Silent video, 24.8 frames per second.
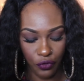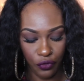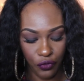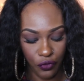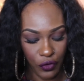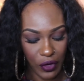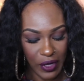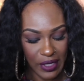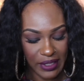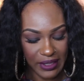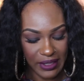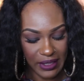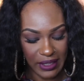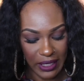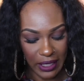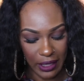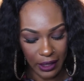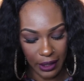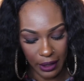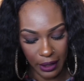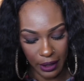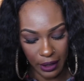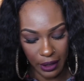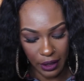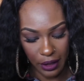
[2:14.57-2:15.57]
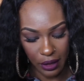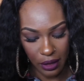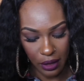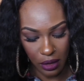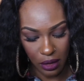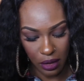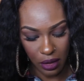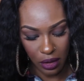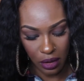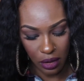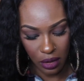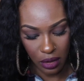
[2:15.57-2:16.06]
Frisky.
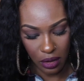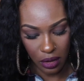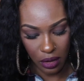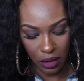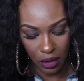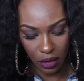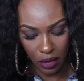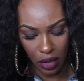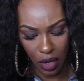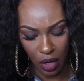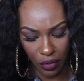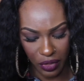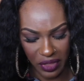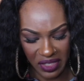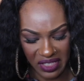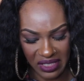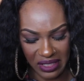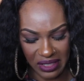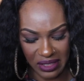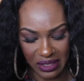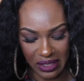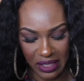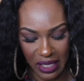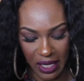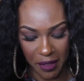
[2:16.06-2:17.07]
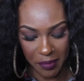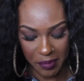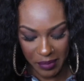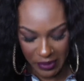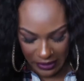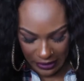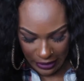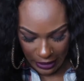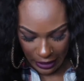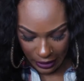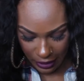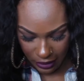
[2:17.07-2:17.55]
No, this is
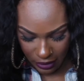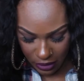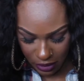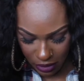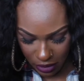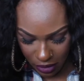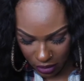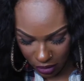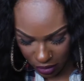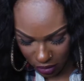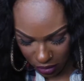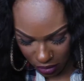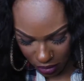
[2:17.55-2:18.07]
Obsessed.